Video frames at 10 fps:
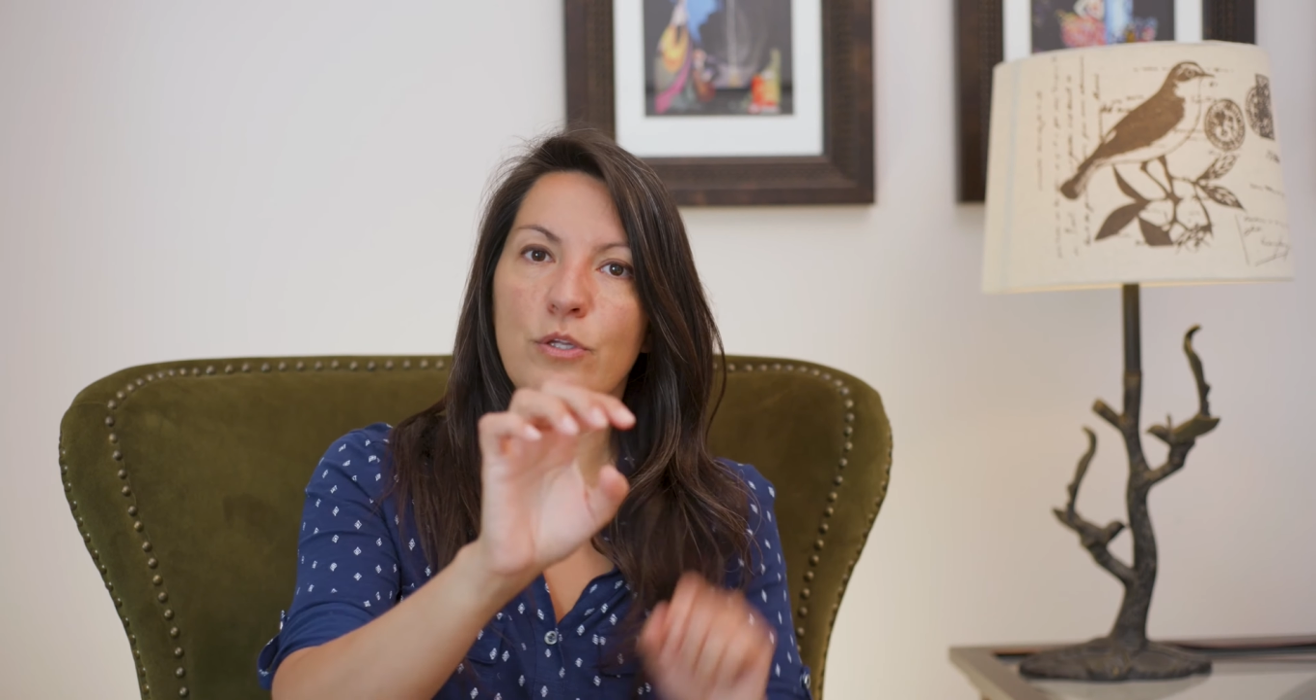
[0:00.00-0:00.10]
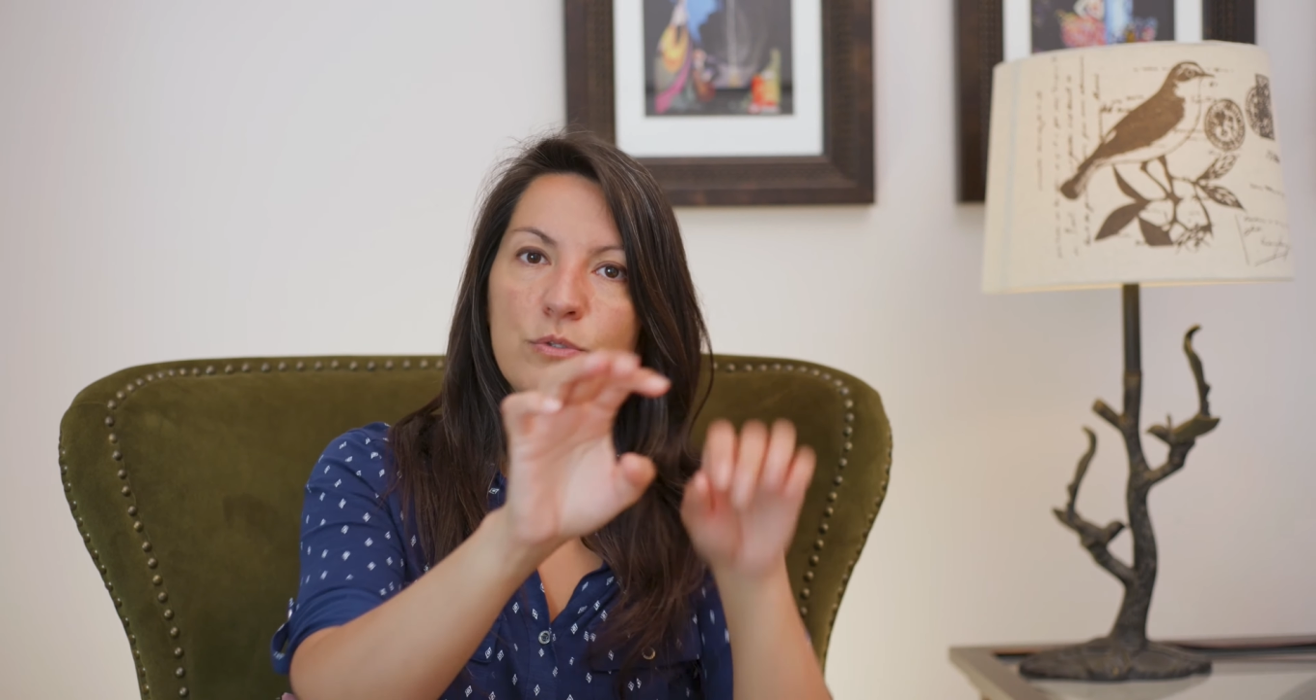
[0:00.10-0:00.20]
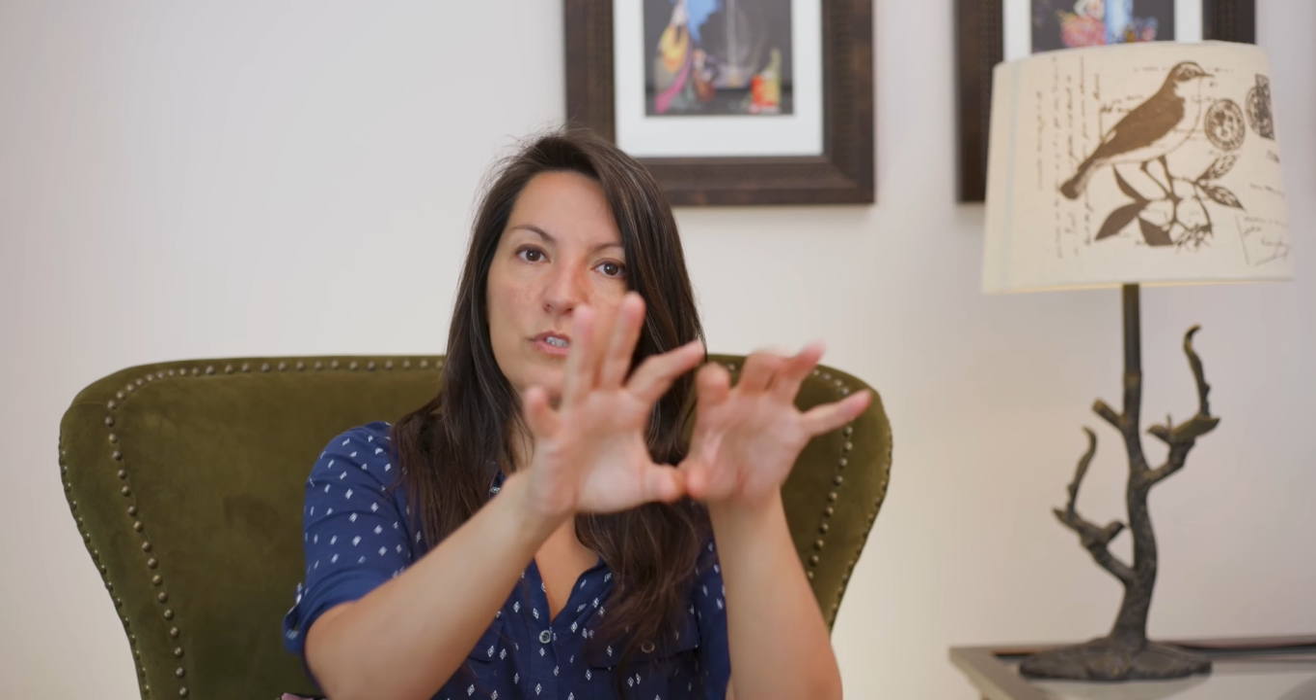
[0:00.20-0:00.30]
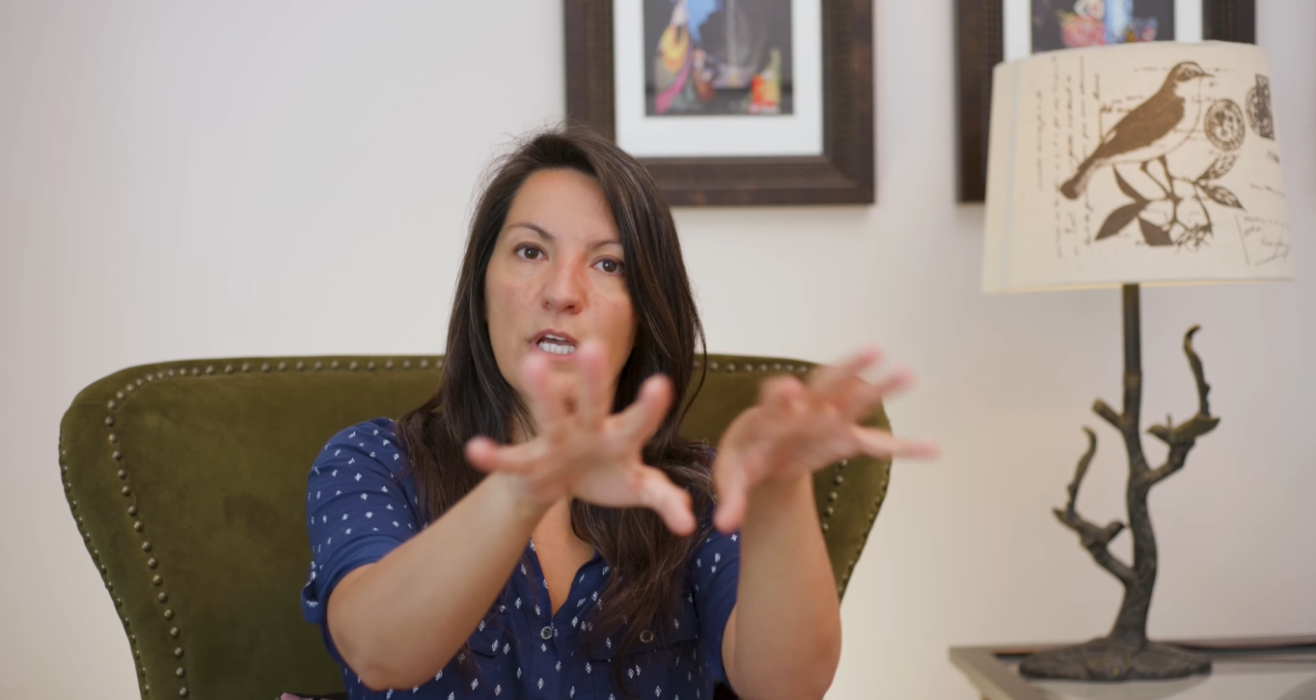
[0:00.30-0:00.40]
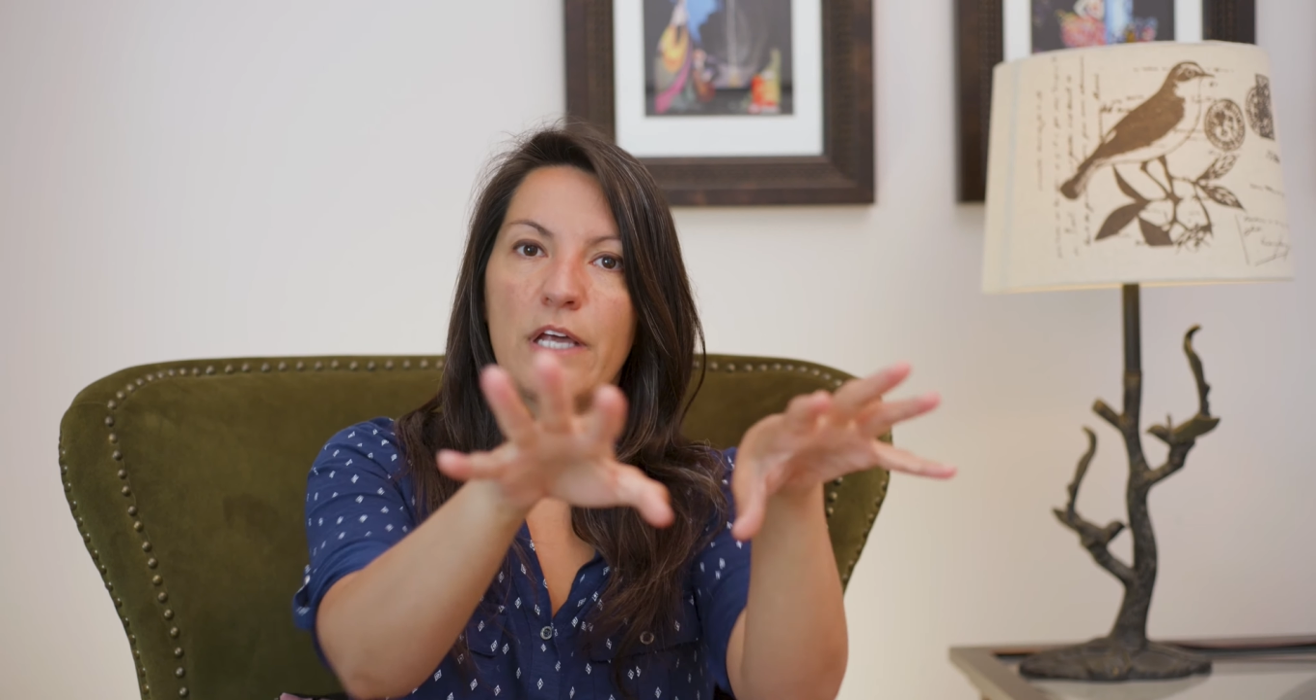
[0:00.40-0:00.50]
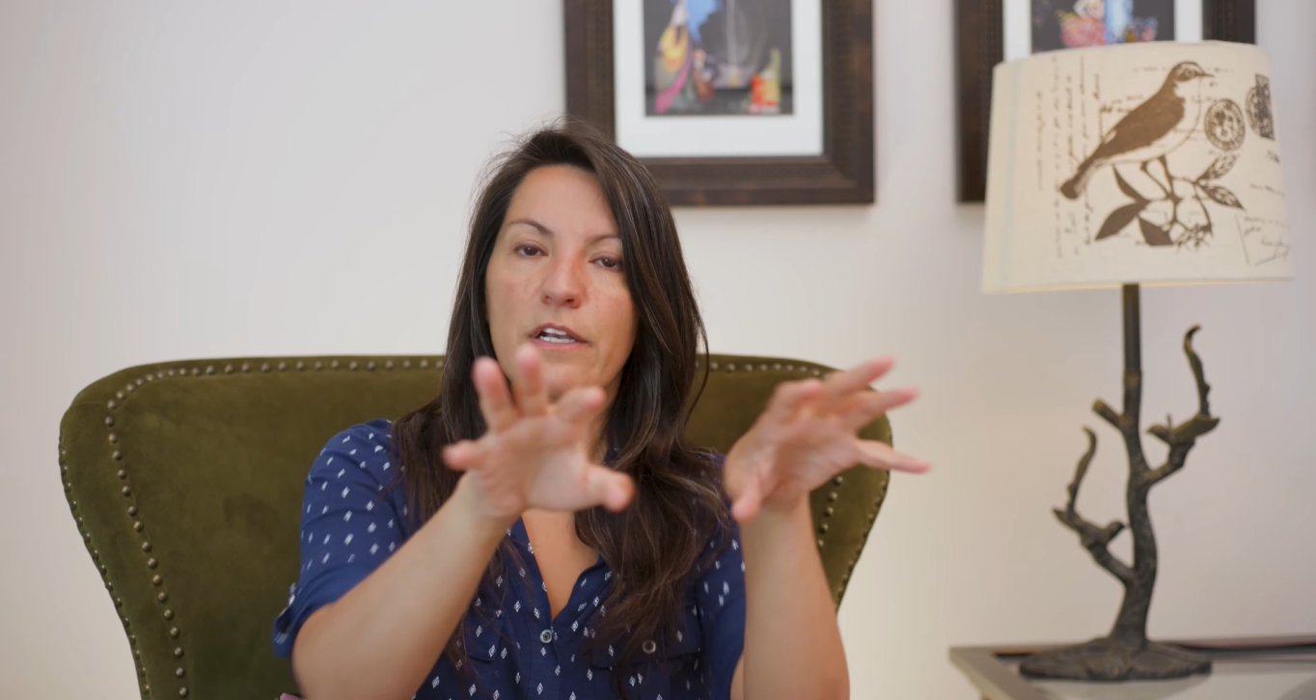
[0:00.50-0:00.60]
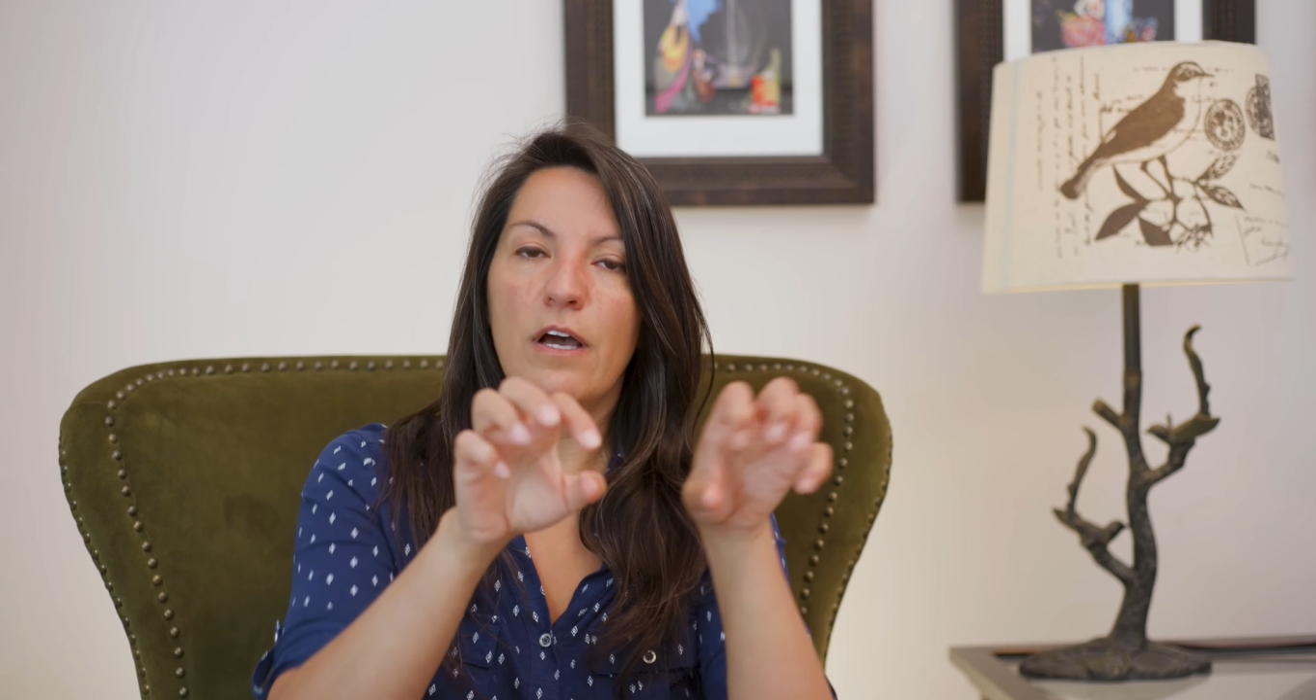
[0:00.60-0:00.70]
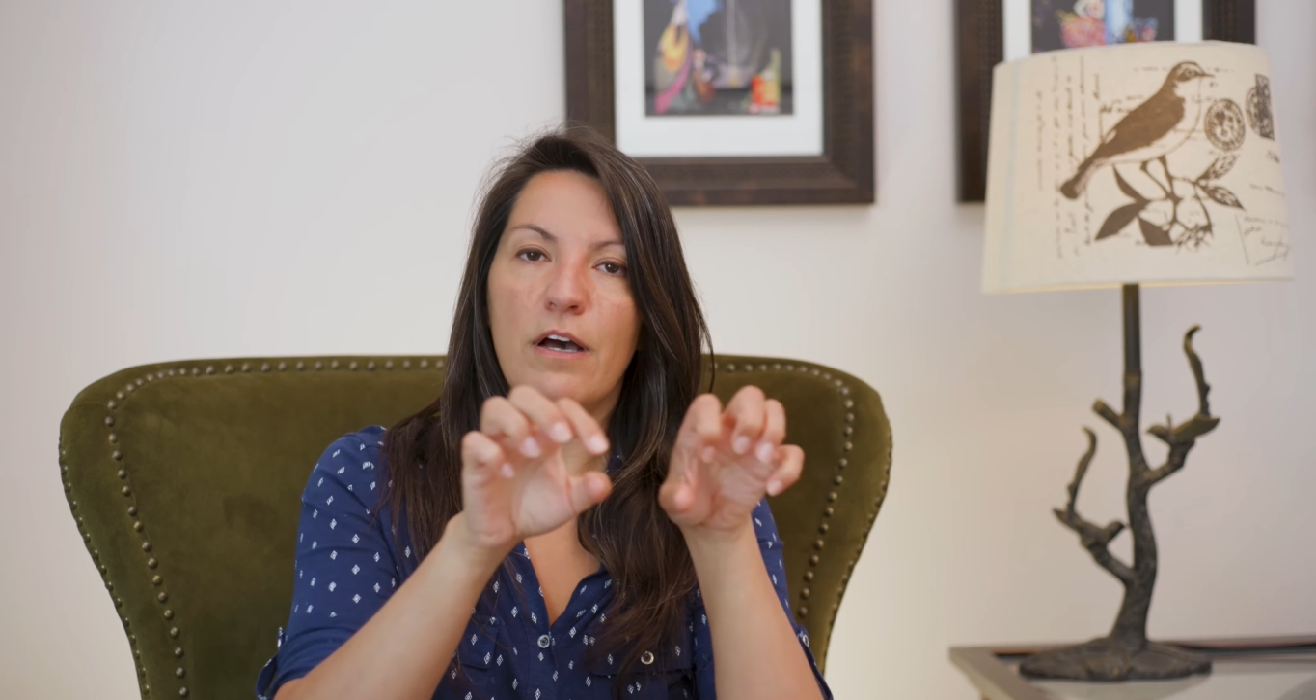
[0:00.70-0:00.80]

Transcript: those set